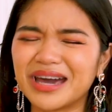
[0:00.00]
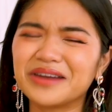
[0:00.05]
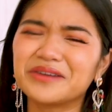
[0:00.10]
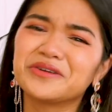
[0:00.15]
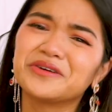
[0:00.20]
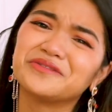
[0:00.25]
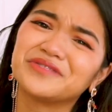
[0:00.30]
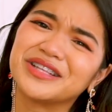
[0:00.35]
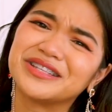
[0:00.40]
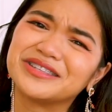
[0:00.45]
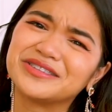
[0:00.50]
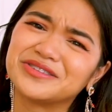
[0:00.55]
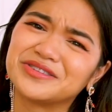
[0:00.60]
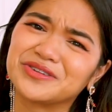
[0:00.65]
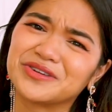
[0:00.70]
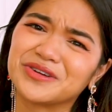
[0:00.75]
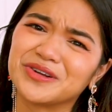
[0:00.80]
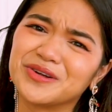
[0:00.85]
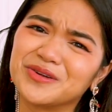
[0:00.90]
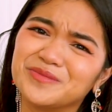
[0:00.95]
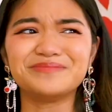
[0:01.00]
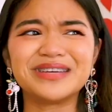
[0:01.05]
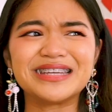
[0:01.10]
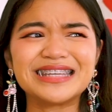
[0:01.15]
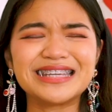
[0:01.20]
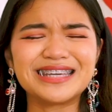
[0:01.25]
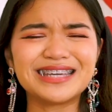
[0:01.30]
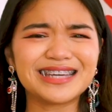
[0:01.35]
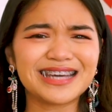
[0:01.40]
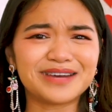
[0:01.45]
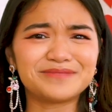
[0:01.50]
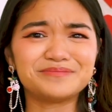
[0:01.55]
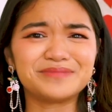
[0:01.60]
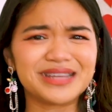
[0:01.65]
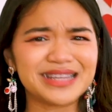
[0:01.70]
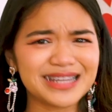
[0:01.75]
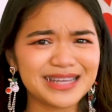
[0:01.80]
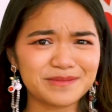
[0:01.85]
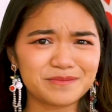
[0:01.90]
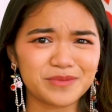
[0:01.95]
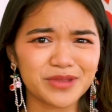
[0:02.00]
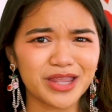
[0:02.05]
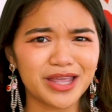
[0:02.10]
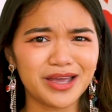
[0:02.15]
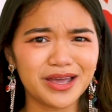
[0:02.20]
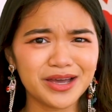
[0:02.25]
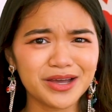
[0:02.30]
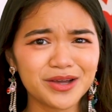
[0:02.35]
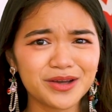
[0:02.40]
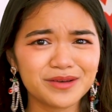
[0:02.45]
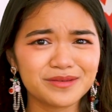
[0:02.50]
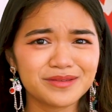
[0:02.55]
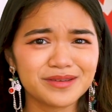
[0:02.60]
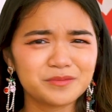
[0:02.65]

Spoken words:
I don't know if that's a term. A mini blog